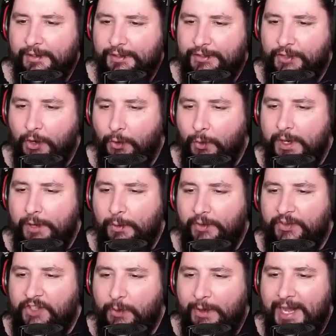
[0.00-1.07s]
So we will
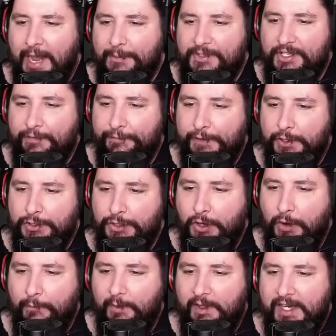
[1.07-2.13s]
see what happens in the future.
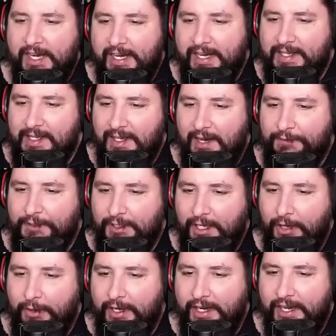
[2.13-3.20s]
Hopefully he gets left
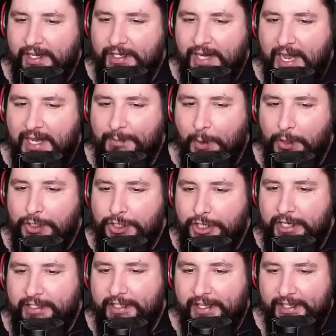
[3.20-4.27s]
alone and he can add more
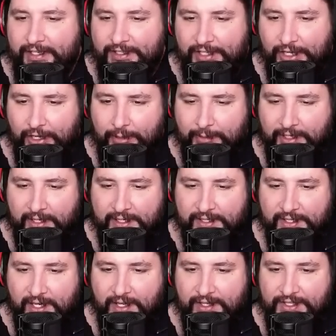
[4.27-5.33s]
shit to this, you know, because
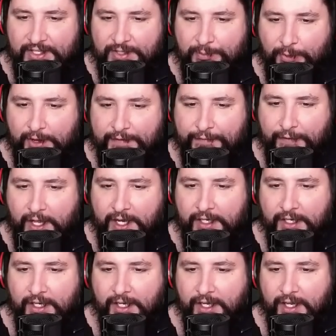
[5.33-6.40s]
uh, this is pretty fun.
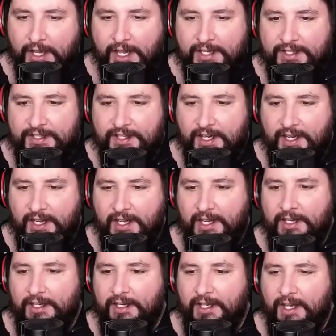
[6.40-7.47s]
It's... Uh,
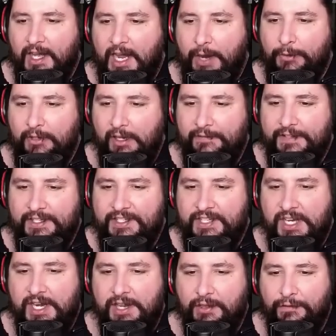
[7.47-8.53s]
I would love to
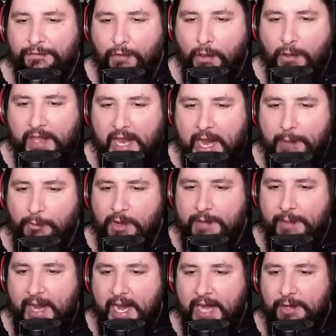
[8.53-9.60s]
see the full game
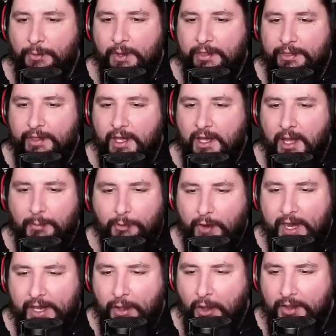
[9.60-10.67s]
remade with uh,
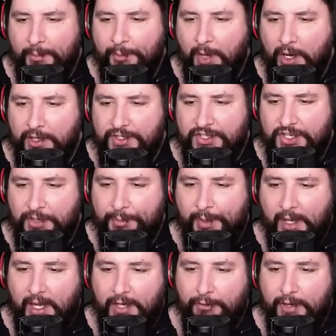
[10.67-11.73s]
upgrading all the parts to your
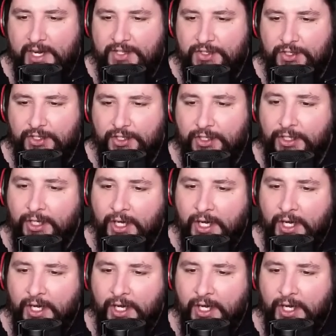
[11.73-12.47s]
pod racer